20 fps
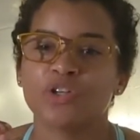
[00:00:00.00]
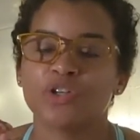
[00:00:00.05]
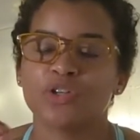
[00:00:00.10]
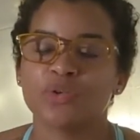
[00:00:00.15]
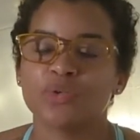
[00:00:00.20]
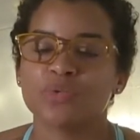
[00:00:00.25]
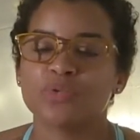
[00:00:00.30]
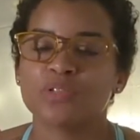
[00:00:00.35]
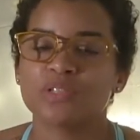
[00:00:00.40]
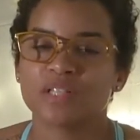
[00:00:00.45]

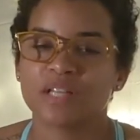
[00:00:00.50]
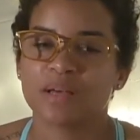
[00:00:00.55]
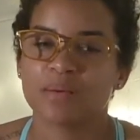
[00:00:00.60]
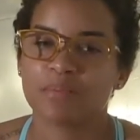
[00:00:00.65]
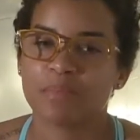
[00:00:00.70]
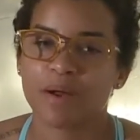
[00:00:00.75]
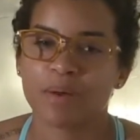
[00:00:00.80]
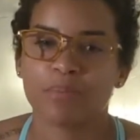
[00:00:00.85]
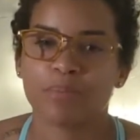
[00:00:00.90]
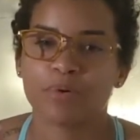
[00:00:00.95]
You
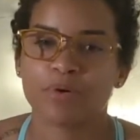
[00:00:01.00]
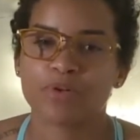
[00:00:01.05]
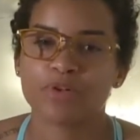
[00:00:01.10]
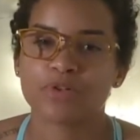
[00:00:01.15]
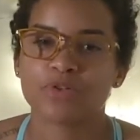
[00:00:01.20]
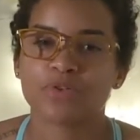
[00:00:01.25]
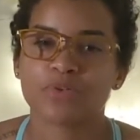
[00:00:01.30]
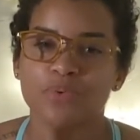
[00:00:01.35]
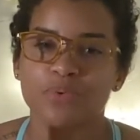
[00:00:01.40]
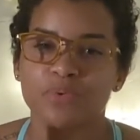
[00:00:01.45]
sent my
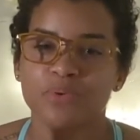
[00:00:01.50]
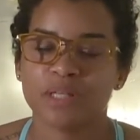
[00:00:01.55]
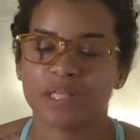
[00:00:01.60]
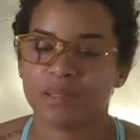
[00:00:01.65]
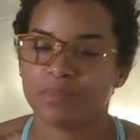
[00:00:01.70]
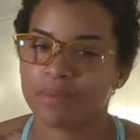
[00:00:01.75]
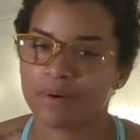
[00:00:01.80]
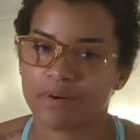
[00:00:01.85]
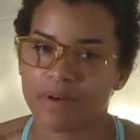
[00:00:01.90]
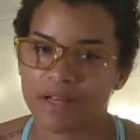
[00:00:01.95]
personal
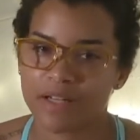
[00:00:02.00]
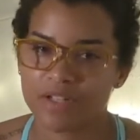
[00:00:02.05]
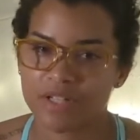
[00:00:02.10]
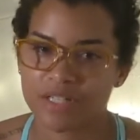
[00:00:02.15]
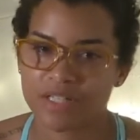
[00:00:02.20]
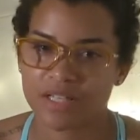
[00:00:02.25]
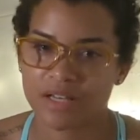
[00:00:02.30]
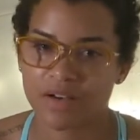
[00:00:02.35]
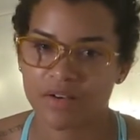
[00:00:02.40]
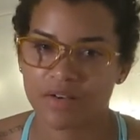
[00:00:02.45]
email
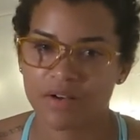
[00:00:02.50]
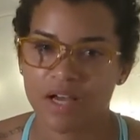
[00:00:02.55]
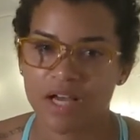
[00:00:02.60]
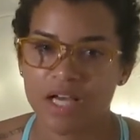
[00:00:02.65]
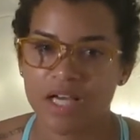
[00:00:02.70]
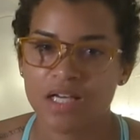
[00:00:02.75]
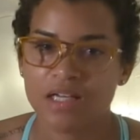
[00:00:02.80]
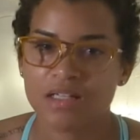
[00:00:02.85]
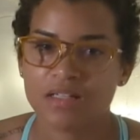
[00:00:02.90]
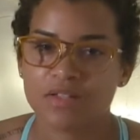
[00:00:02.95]
address out,
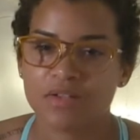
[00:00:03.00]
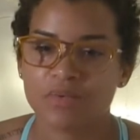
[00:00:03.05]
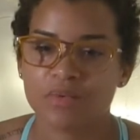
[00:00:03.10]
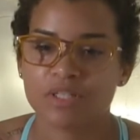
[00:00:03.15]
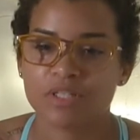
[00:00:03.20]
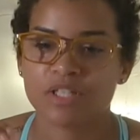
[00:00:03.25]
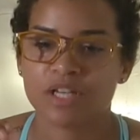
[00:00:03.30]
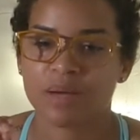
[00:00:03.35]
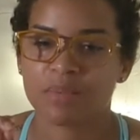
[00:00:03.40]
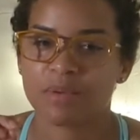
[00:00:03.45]
to
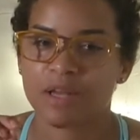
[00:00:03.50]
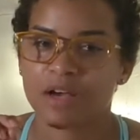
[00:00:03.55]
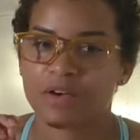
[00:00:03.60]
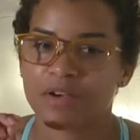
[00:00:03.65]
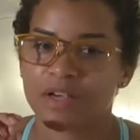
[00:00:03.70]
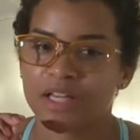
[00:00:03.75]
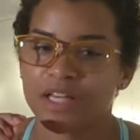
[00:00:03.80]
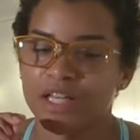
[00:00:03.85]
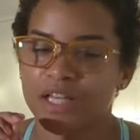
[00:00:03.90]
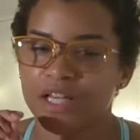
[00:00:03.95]
which I'm now
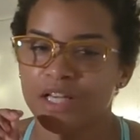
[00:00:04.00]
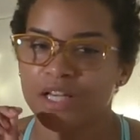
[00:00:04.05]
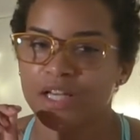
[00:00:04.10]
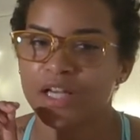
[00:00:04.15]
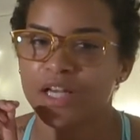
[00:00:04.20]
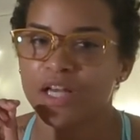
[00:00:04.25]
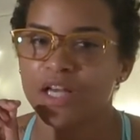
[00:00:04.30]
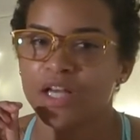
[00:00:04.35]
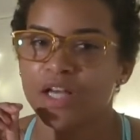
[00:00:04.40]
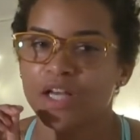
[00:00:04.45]
getting
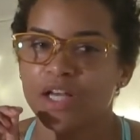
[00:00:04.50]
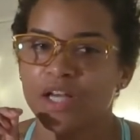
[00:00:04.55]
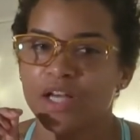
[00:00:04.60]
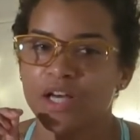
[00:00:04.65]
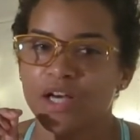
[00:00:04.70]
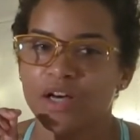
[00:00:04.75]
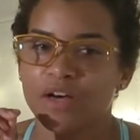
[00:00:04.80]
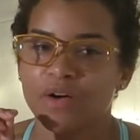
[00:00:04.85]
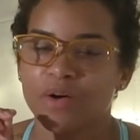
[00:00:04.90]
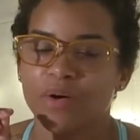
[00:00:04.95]

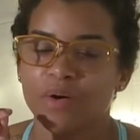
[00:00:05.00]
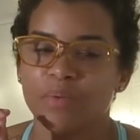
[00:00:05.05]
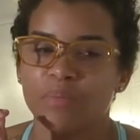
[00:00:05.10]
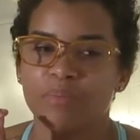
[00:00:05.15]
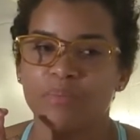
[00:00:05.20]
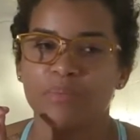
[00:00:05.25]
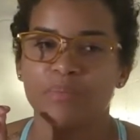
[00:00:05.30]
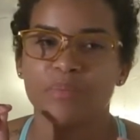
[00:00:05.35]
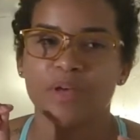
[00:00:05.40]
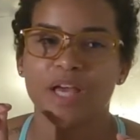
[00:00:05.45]

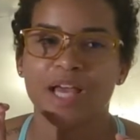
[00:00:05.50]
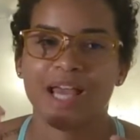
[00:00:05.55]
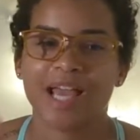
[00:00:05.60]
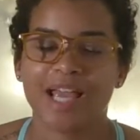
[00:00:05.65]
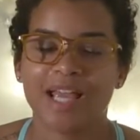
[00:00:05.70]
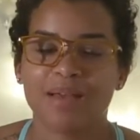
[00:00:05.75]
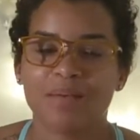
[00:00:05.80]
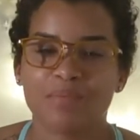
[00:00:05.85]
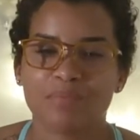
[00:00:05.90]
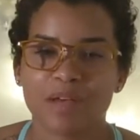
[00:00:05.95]

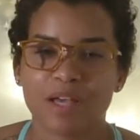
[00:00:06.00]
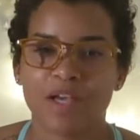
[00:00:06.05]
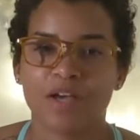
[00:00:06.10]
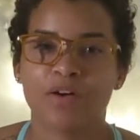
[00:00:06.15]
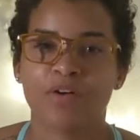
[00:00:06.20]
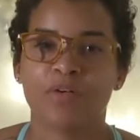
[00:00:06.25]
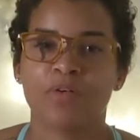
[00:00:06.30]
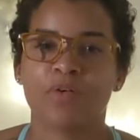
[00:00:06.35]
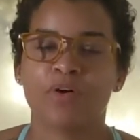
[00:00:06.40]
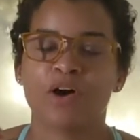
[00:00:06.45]
hate
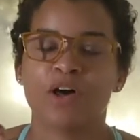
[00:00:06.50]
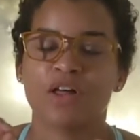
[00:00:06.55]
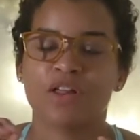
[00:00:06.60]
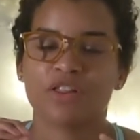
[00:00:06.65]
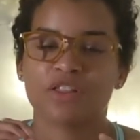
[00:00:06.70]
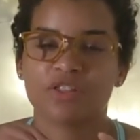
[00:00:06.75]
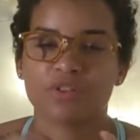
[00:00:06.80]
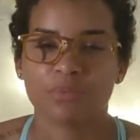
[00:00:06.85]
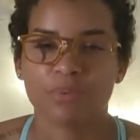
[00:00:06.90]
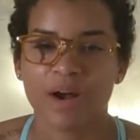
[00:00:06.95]
mail,
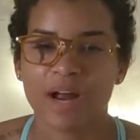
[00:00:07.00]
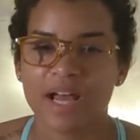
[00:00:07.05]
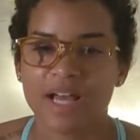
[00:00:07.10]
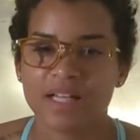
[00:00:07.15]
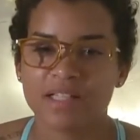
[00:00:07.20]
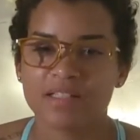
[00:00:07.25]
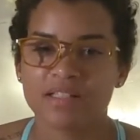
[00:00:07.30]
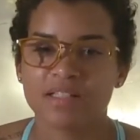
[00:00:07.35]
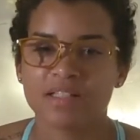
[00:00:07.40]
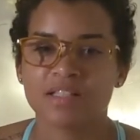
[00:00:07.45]

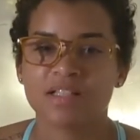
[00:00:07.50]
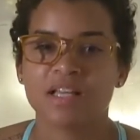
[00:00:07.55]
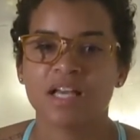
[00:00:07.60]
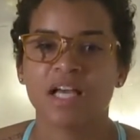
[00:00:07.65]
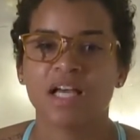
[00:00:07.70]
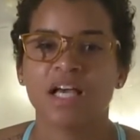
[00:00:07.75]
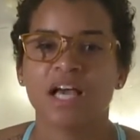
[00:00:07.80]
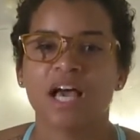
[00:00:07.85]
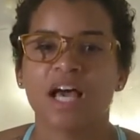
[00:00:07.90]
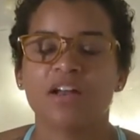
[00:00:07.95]
threats,
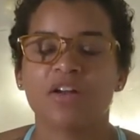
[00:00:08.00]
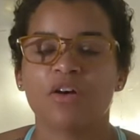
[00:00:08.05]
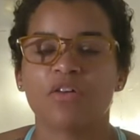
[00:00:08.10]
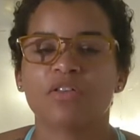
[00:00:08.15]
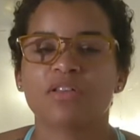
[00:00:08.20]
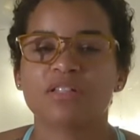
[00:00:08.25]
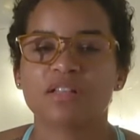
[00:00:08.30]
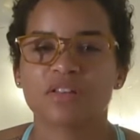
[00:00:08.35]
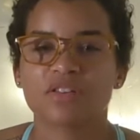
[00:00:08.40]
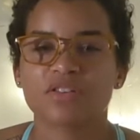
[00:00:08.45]
and all
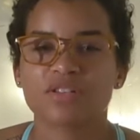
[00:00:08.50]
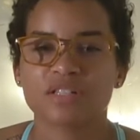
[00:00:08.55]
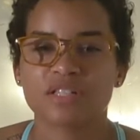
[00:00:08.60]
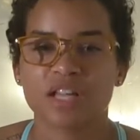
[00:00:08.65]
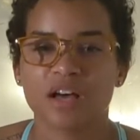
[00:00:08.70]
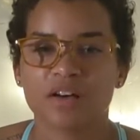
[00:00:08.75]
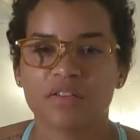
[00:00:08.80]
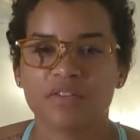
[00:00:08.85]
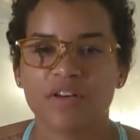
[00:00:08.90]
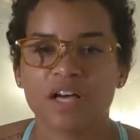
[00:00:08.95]
this other
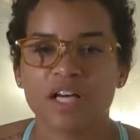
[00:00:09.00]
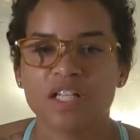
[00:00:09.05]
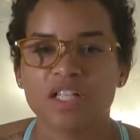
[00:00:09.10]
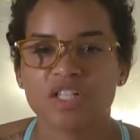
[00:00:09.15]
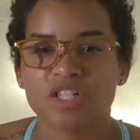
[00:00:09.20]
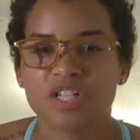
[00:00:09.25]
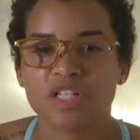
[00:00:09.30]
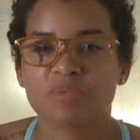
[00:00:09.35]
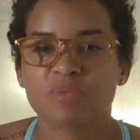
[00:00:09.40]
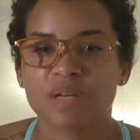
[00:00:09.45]
stuff,
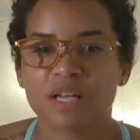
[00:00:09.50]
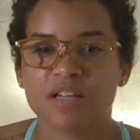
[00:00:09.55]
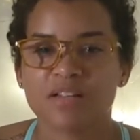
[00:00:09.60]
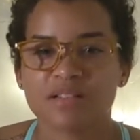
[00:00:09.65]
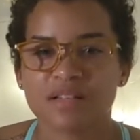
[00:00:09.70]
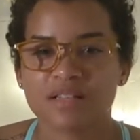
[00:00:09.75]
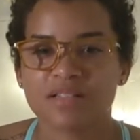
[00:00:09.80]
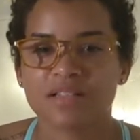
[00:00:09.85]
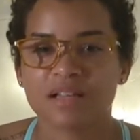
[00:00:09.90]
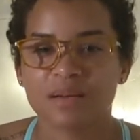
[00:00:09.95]
just
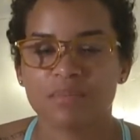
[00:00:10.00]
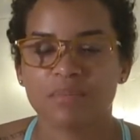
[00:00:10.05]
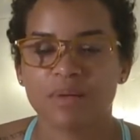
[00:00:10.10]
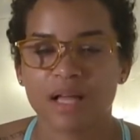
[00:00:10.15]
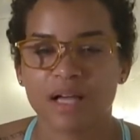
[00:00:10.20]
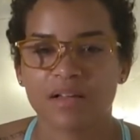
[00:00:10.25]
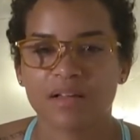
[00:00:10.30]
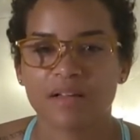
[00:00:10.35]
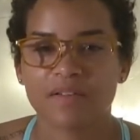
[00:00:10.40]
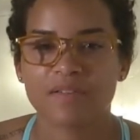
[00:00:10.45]
because I said
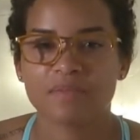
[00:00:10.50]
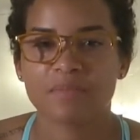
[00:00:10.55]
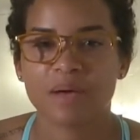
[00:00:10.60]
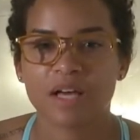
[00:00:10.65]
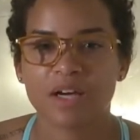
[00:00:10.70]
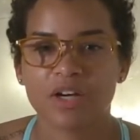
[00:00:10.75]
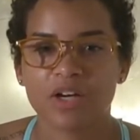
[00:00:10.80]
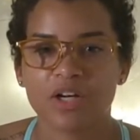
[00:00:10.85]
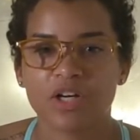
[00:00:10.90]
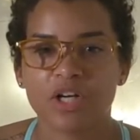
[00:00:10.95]
Black Lives
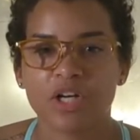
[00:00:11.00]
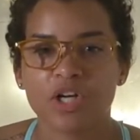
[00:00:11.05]
Matter.